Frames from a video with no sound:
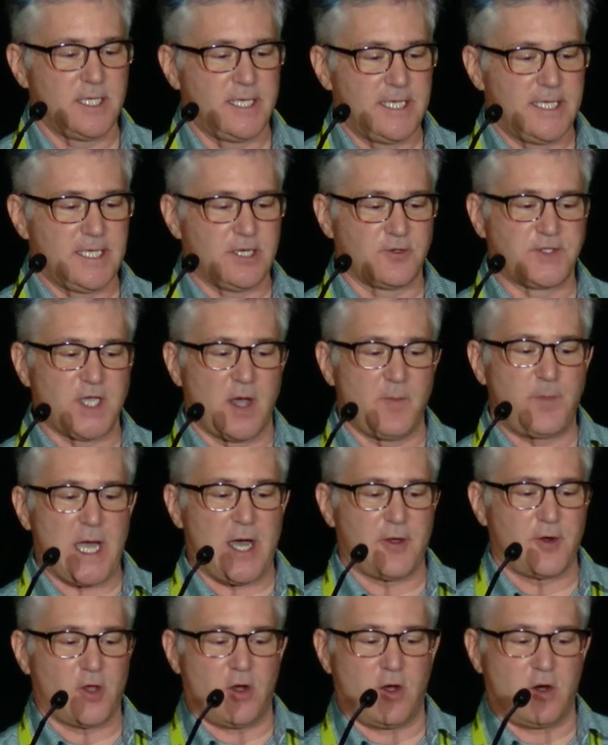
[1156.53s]
it'll dump
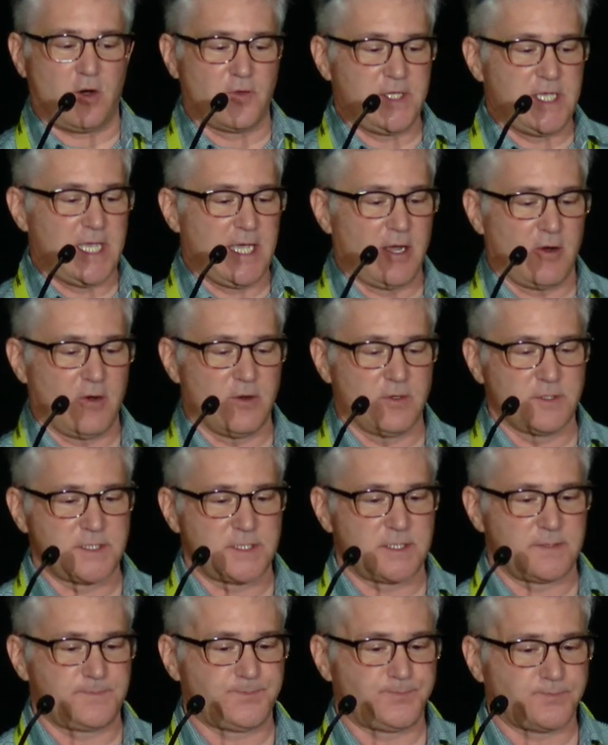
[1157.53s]
out all the
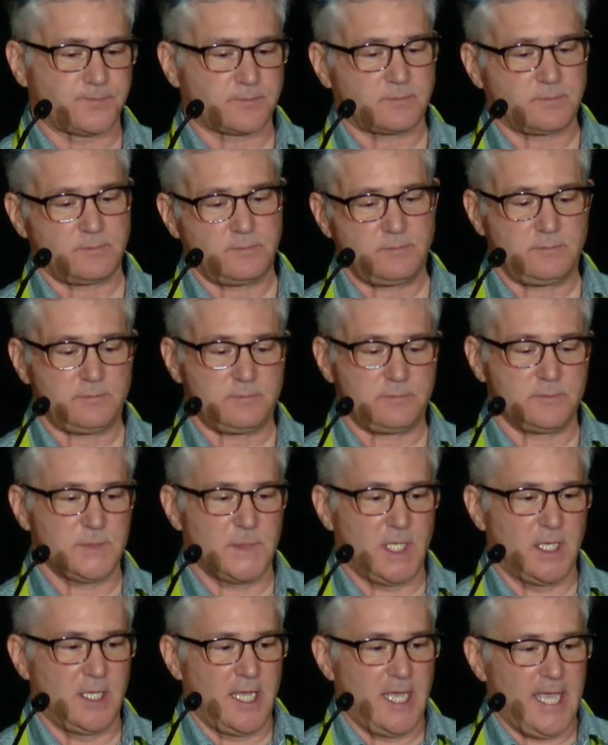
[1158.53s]
errors.
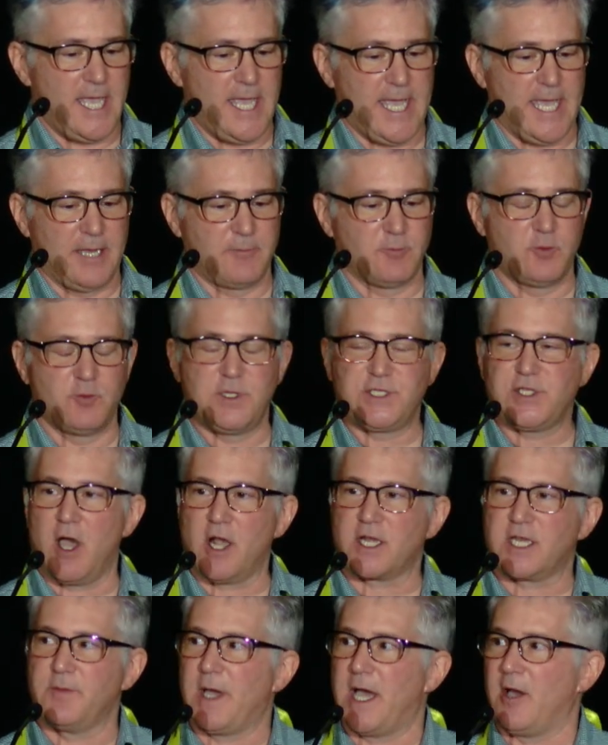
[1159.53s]
And when we
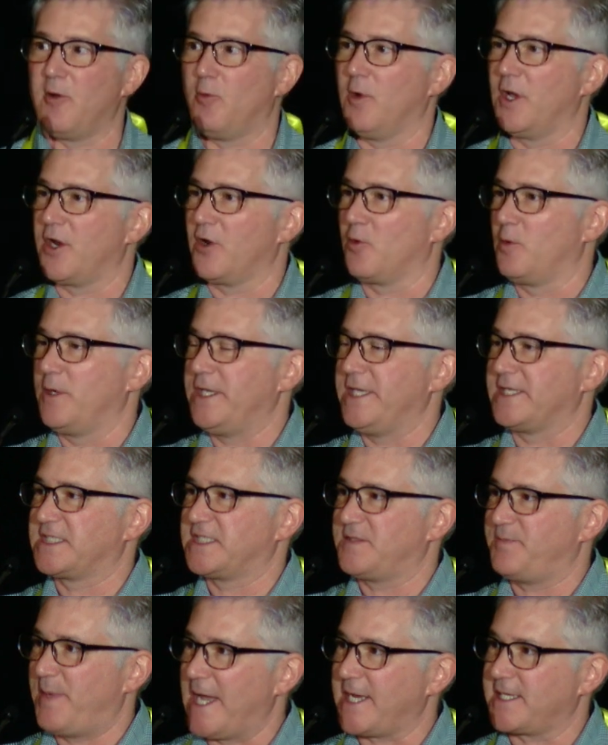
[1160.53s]
talked about what are we
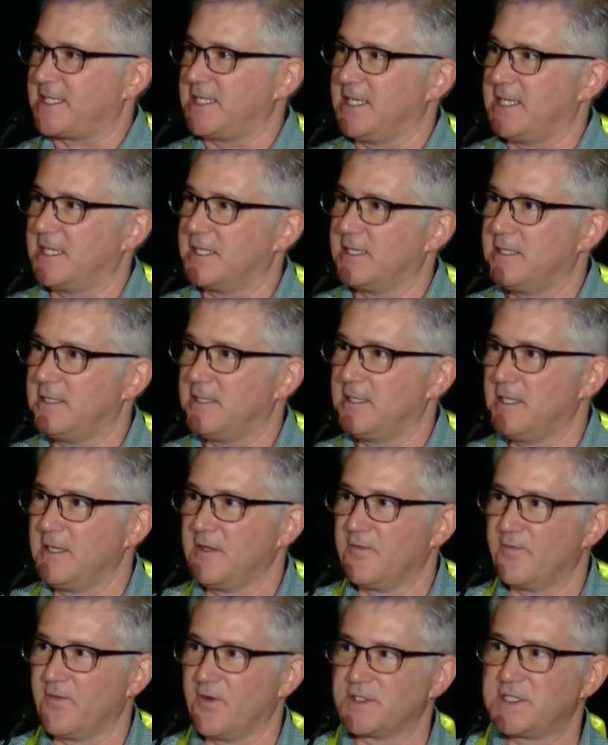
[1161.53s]
expecting
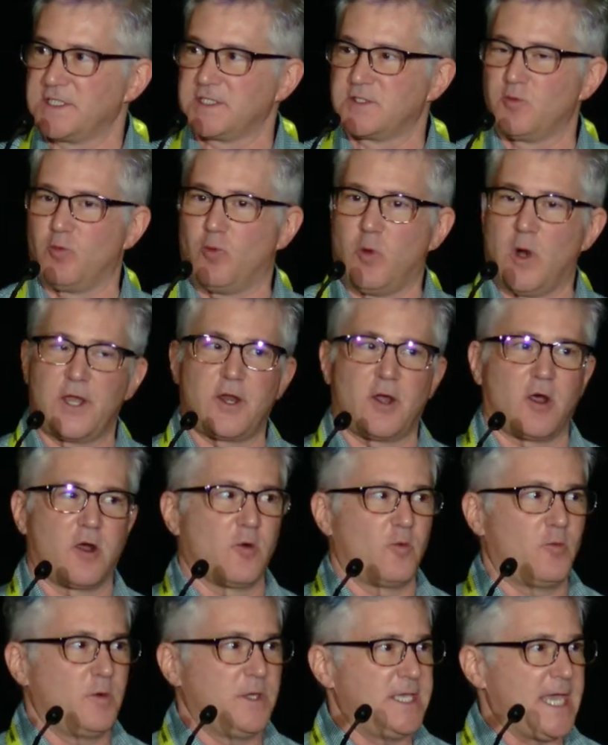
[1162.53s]
versus what are
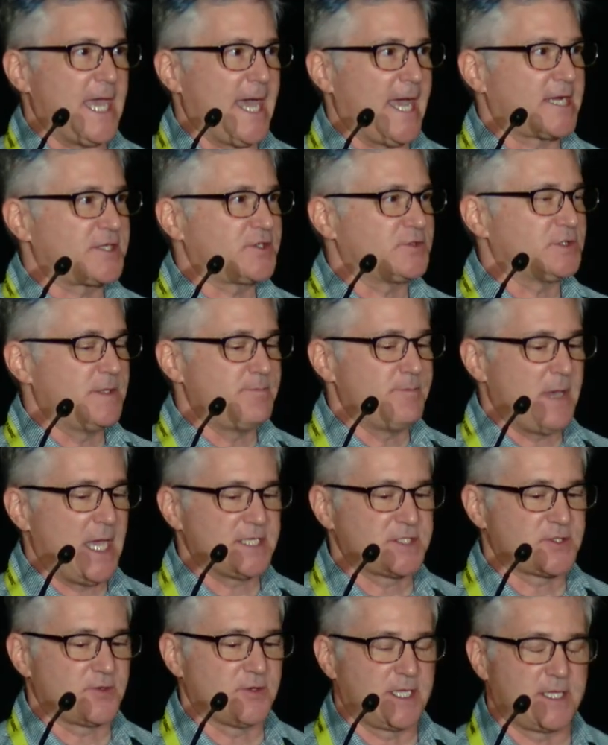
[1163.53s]
we actually
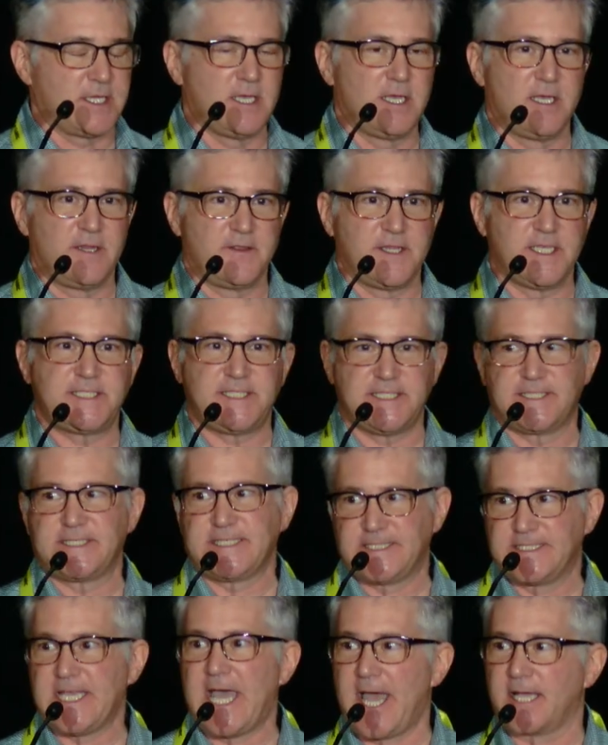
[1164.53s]
measuring, this is
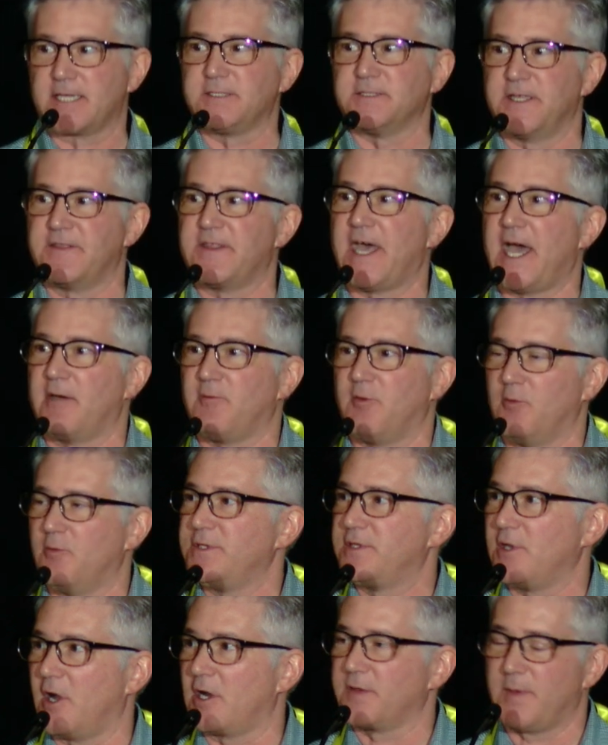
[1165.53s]
exactly that, what we
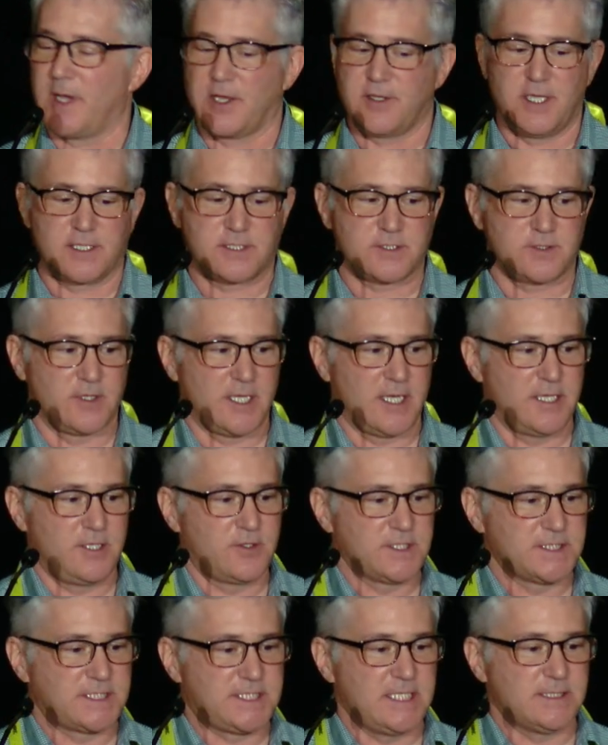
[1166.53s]
talked about yesterday. You
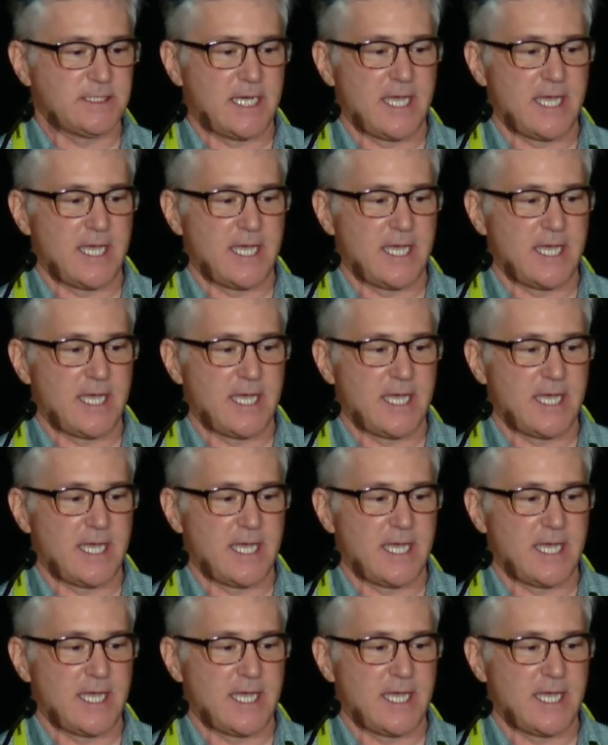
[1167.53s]
can see,